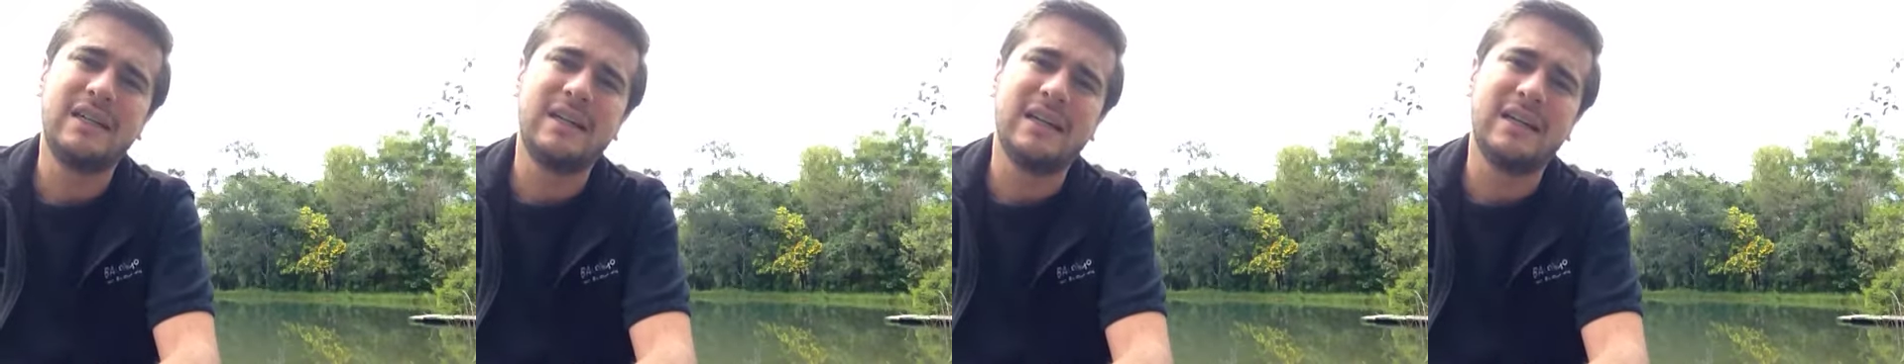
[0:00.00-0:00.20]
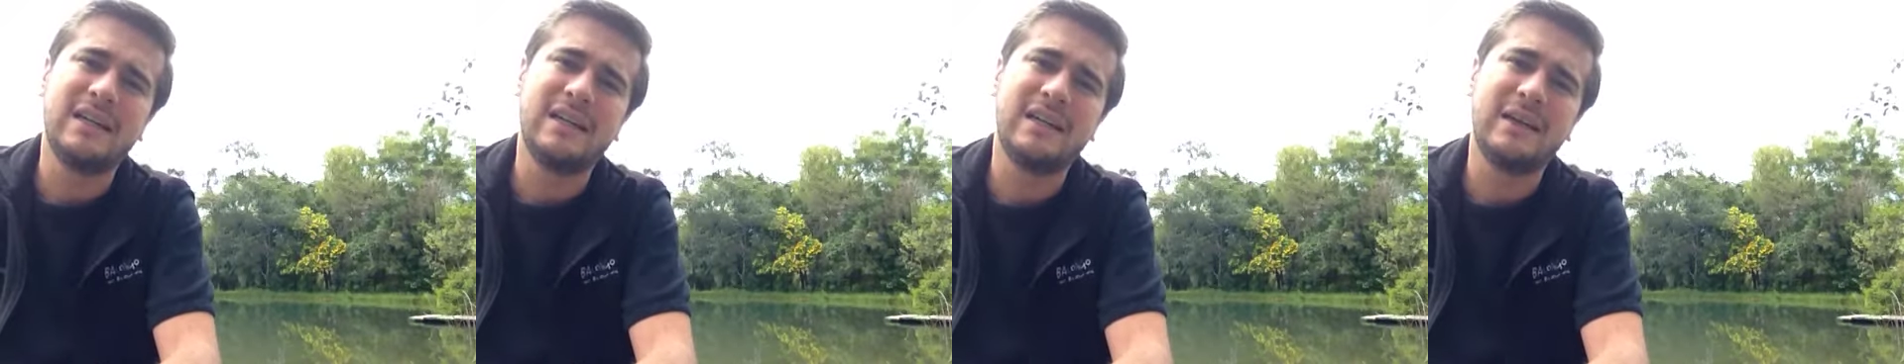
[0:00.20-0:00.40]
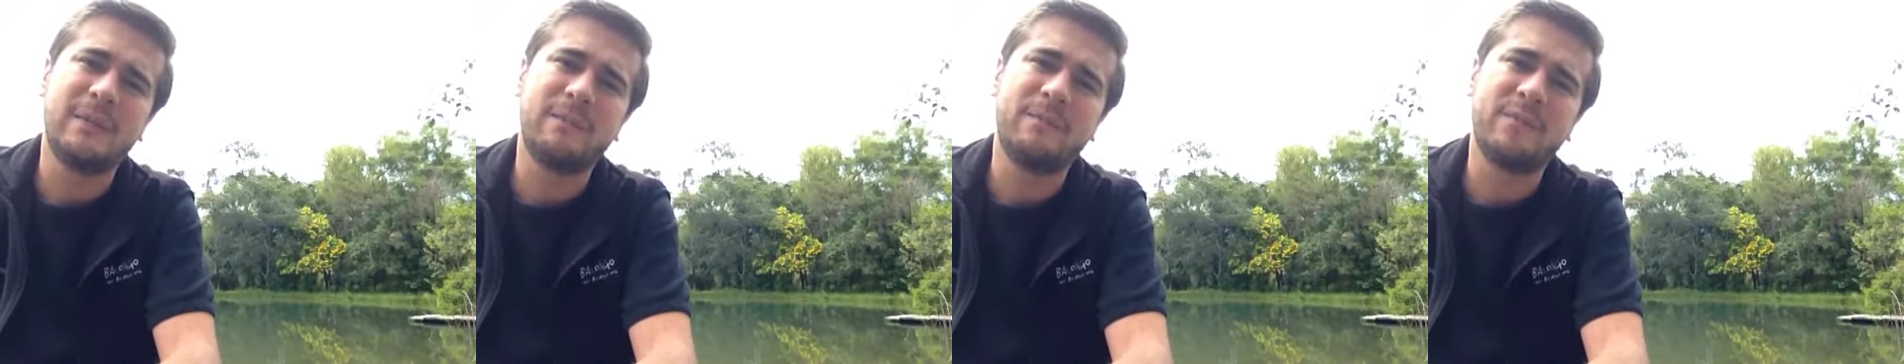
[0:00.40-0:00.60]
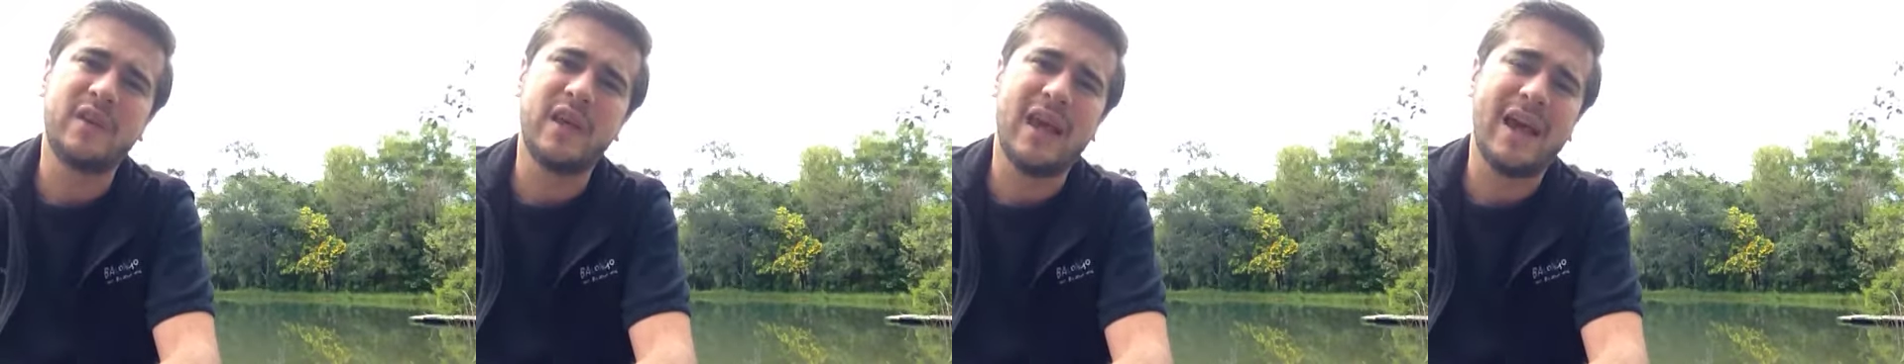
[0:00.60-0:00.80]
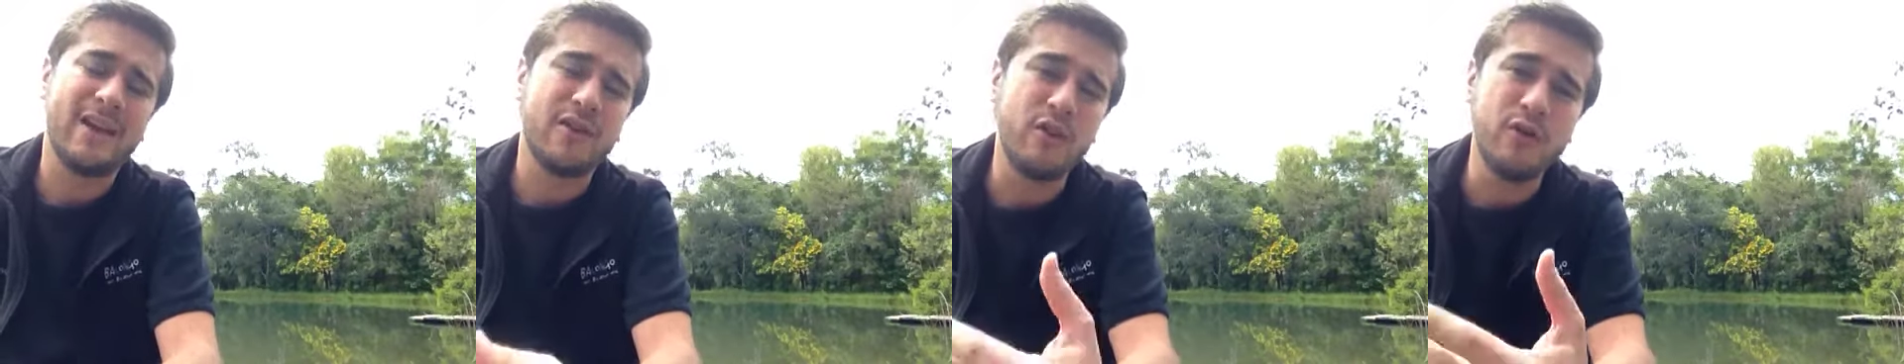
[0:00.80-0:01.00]
And they
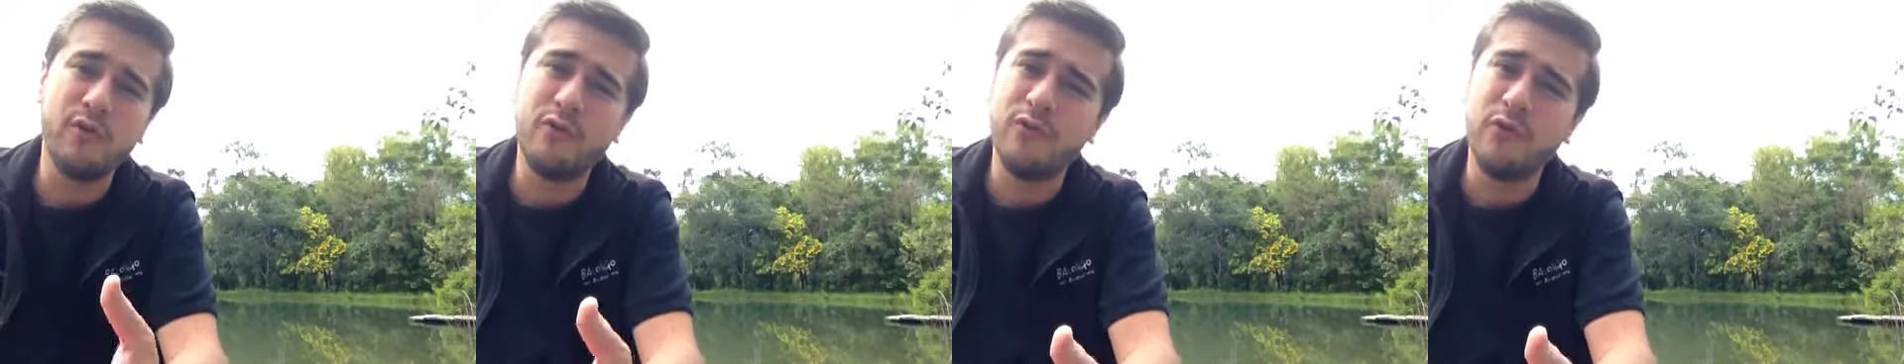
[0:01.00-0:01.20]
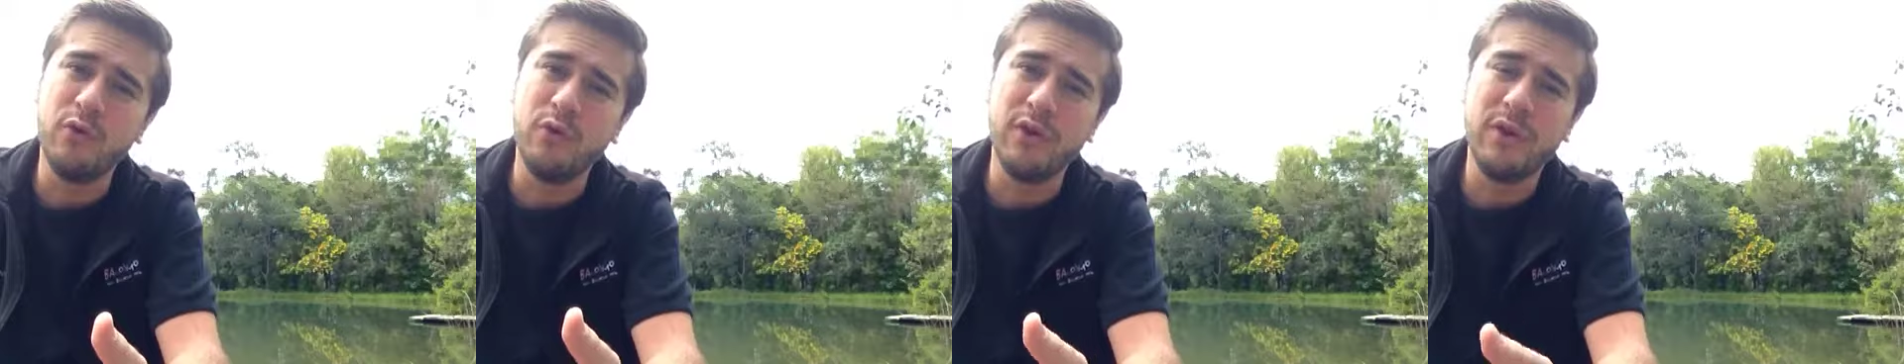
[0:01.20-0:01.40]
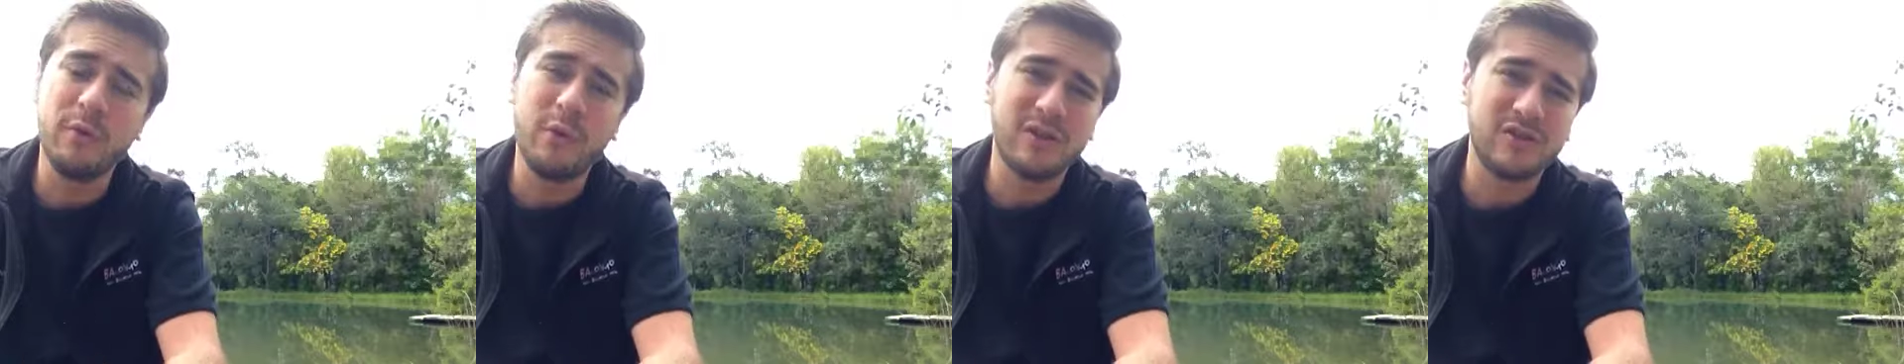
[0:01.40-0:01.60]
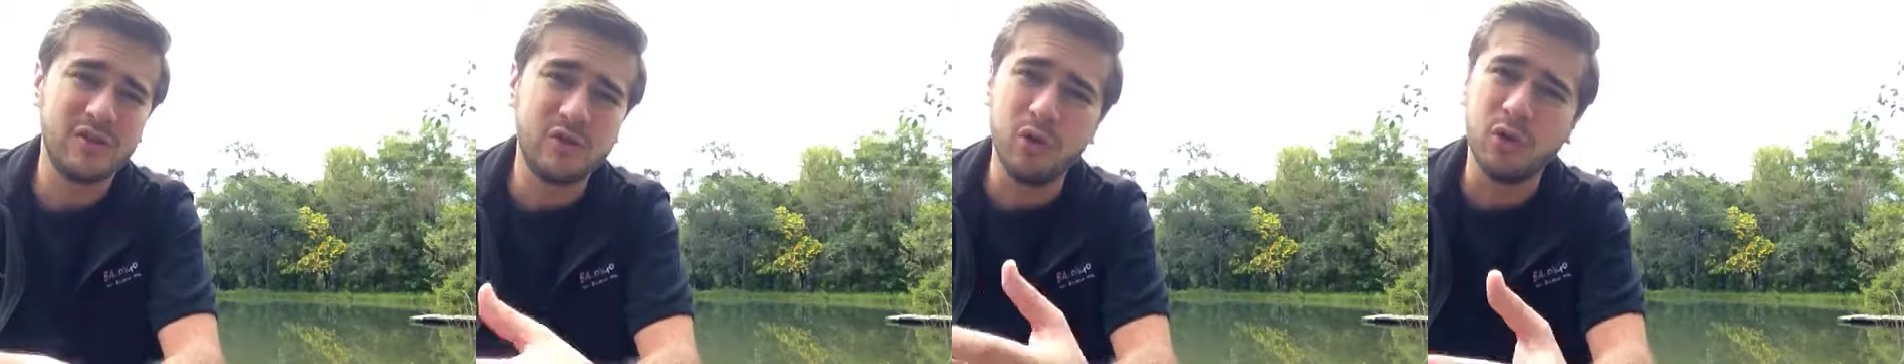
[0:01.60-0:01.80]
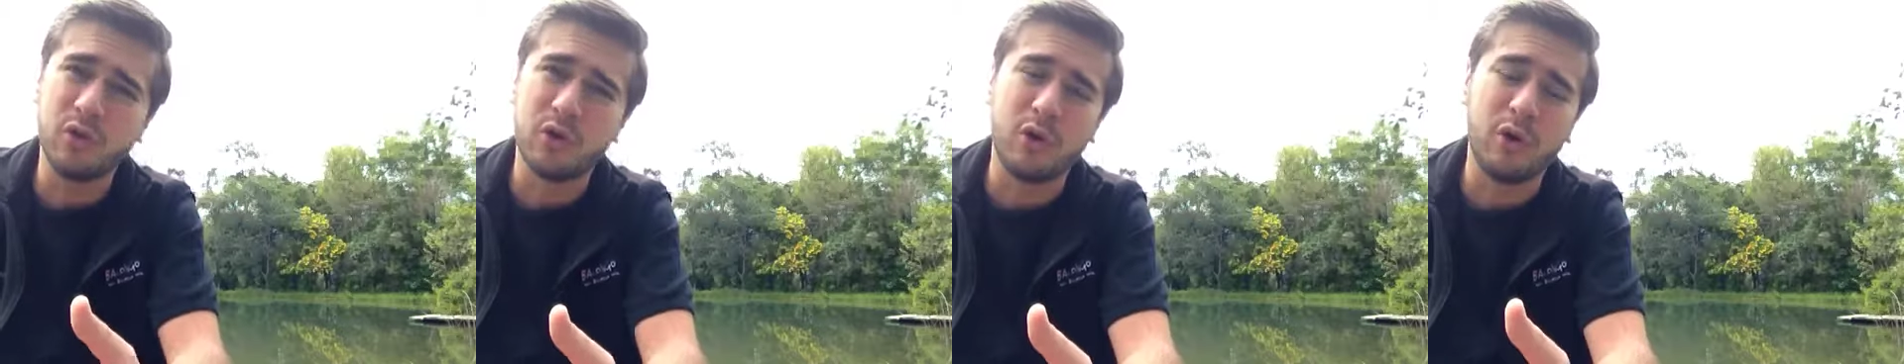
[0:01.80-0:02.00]
had no food, it was
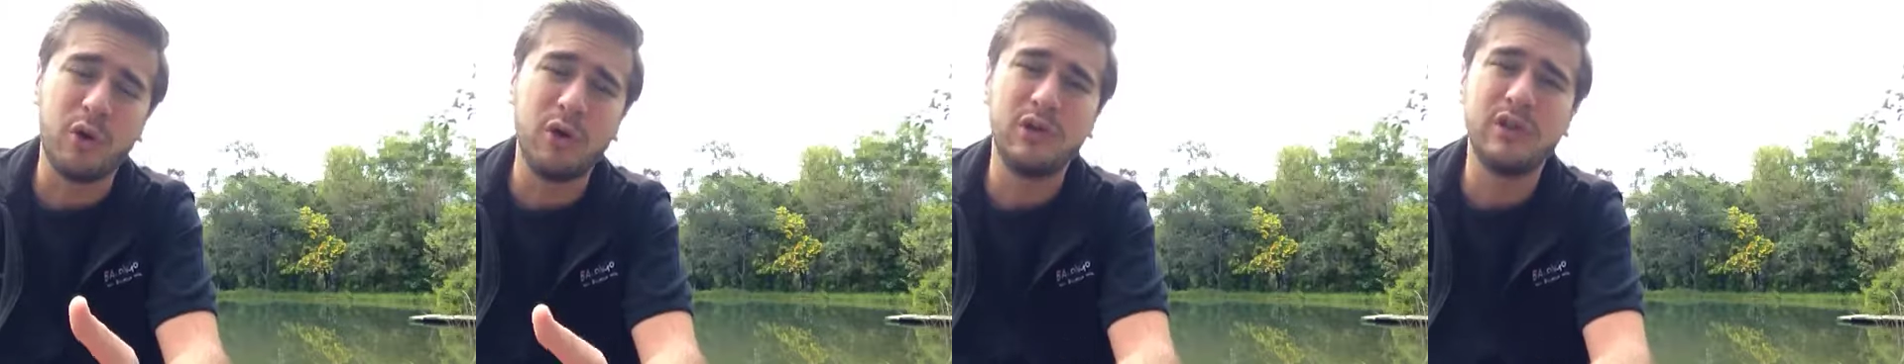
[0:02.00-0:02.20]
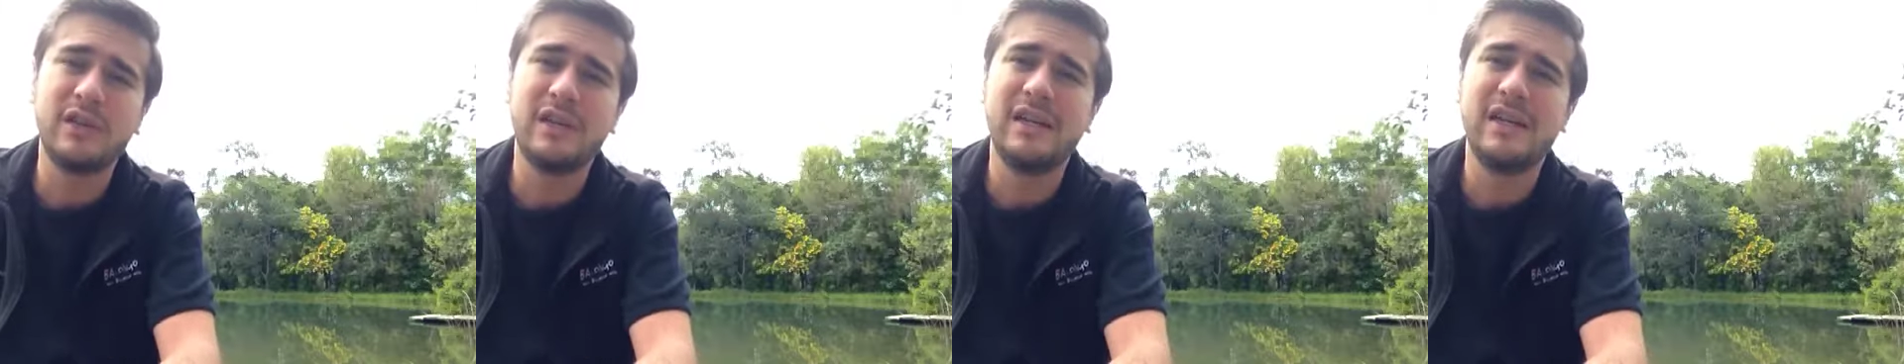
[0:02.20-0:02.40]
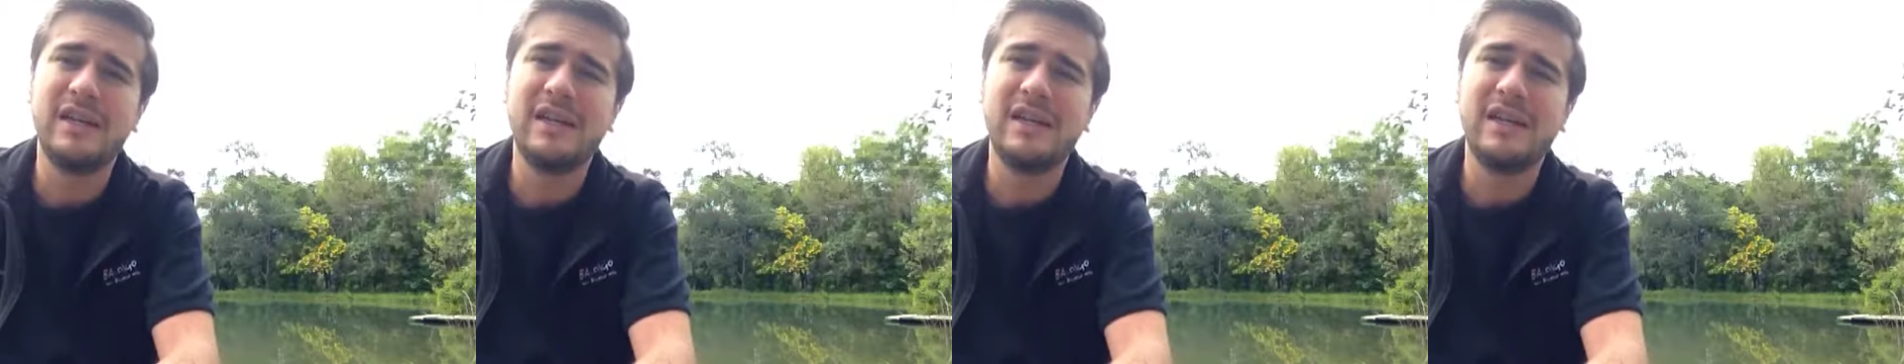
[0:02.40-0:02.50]
too cold.